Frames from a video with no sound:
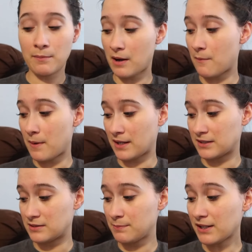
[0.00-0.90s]
about
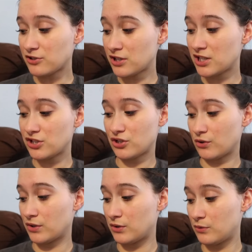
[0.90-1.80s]
my Spectra and
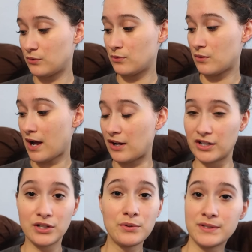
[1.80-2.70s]
show you how
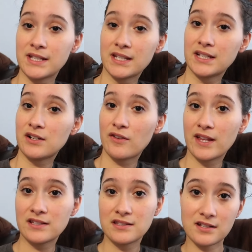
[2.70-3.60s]
to use it and all
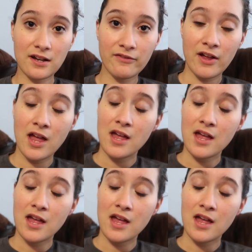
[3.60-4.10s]
that stuff.